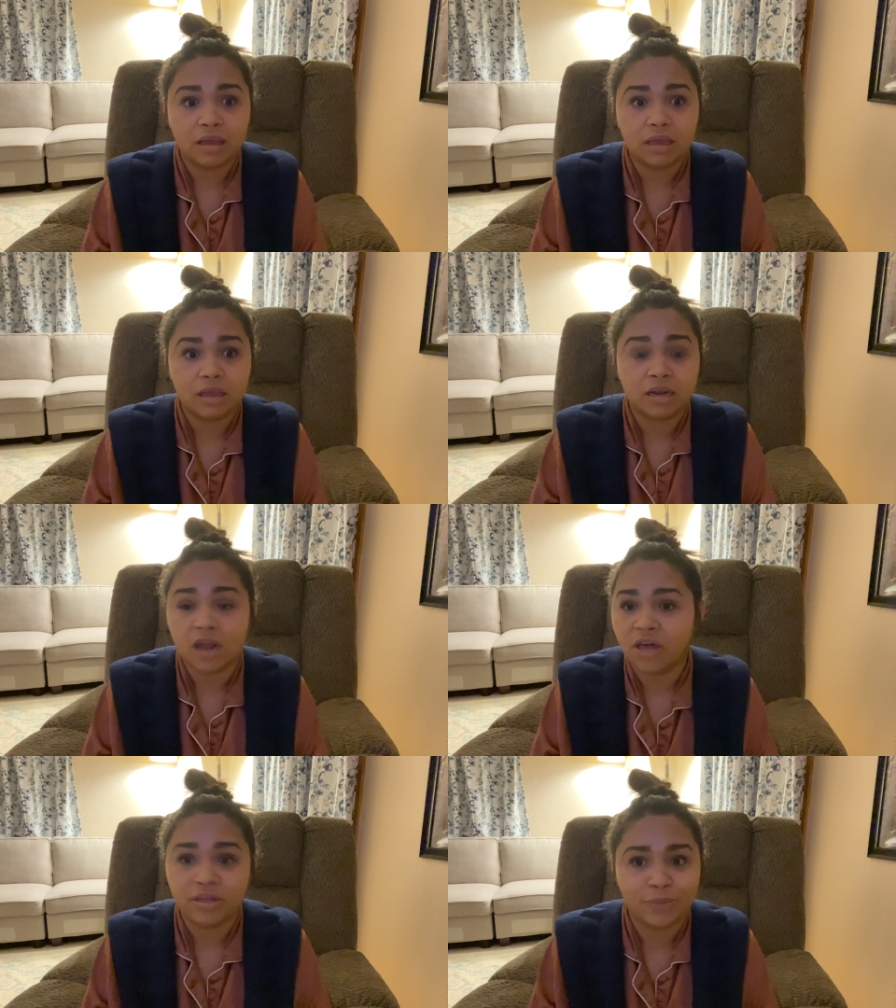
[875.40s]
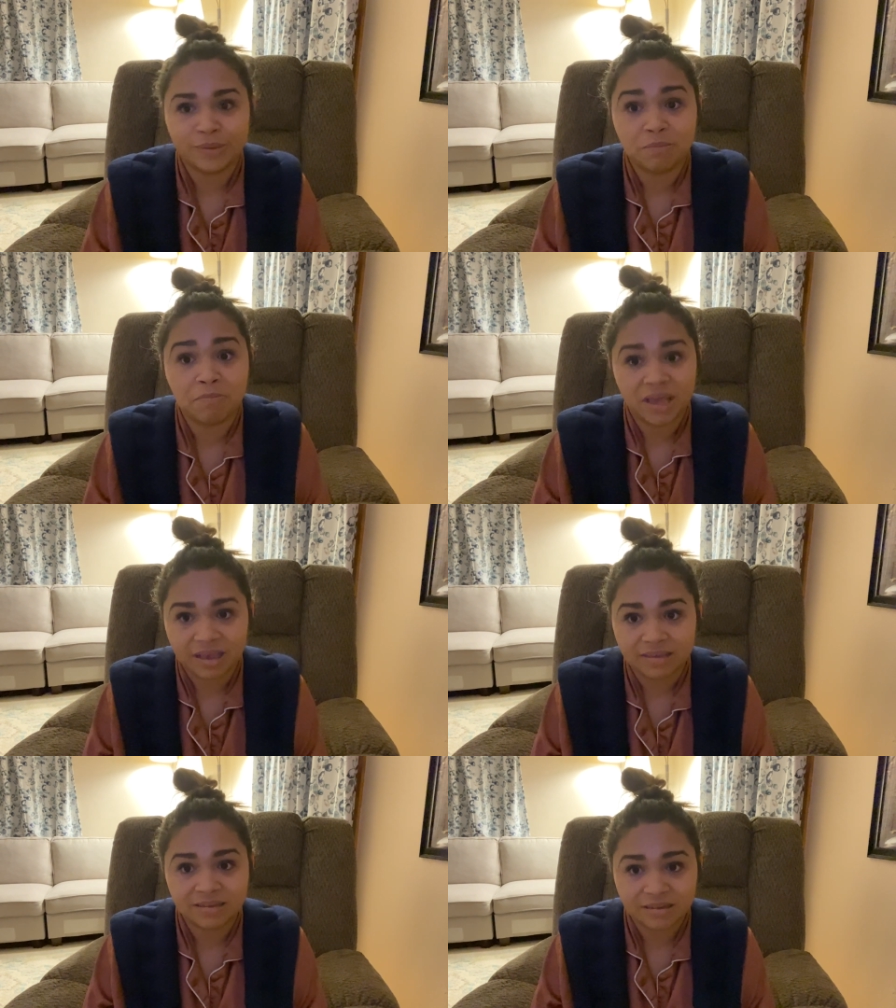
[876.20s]
nothing was
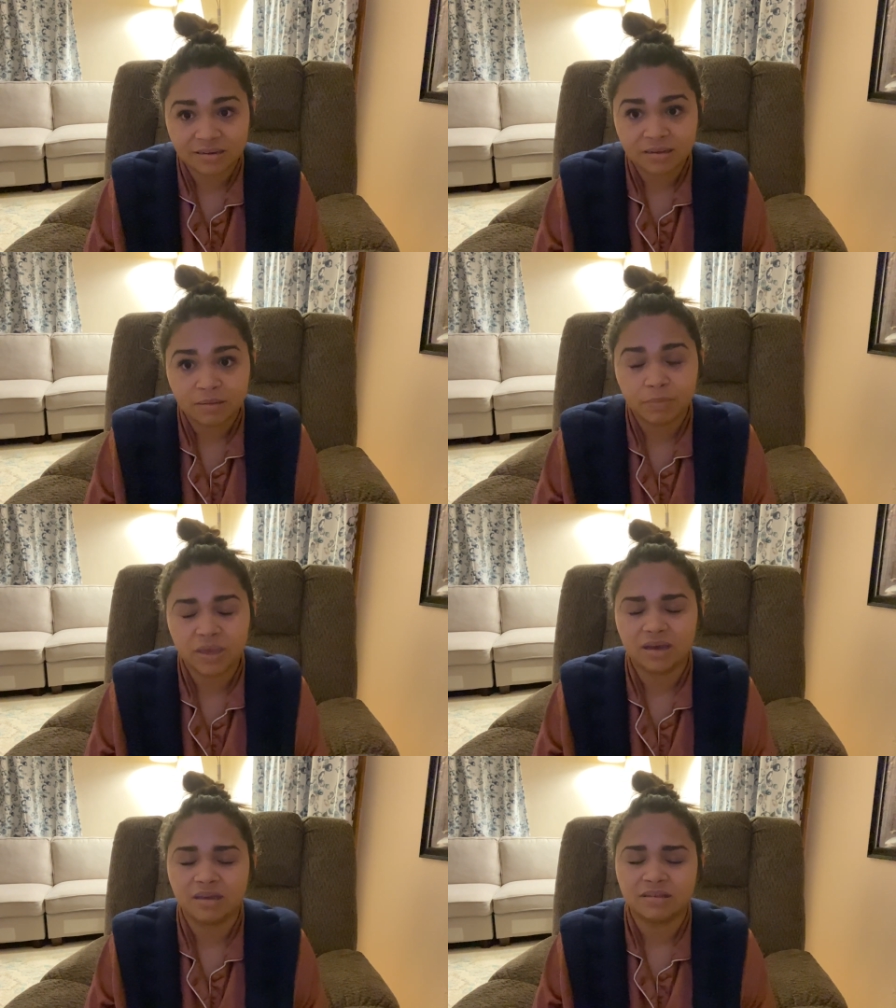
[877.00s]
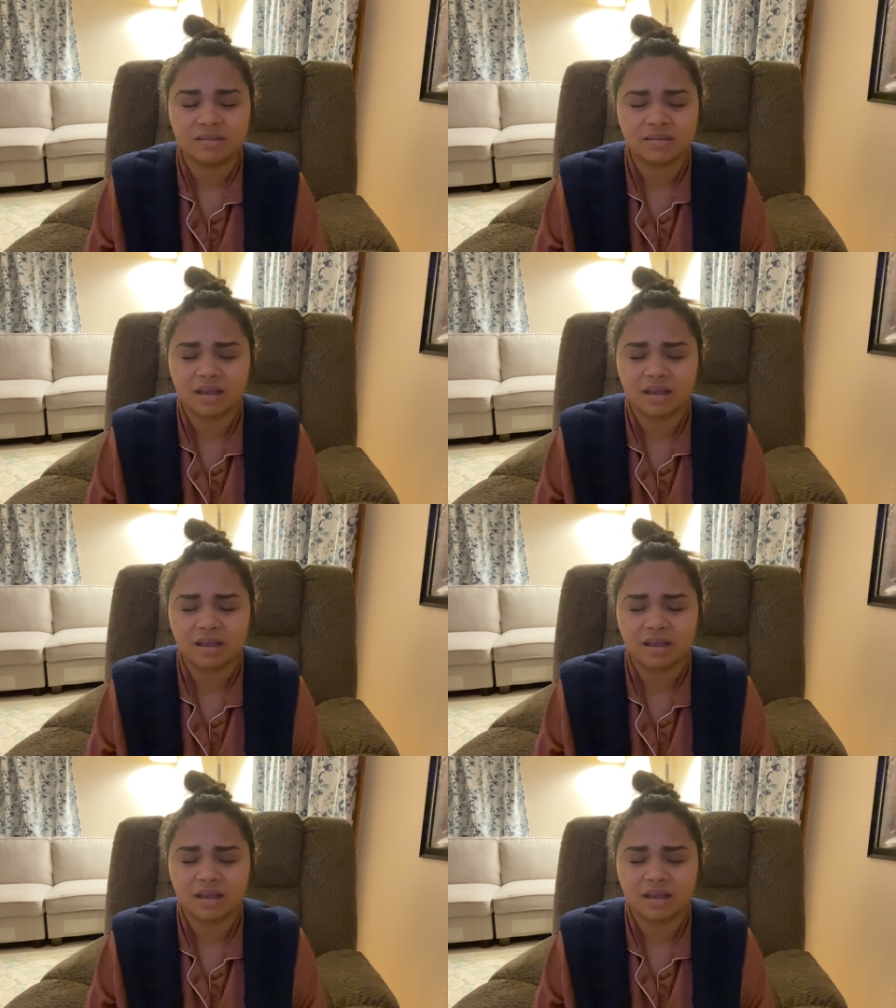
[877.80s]
missed, because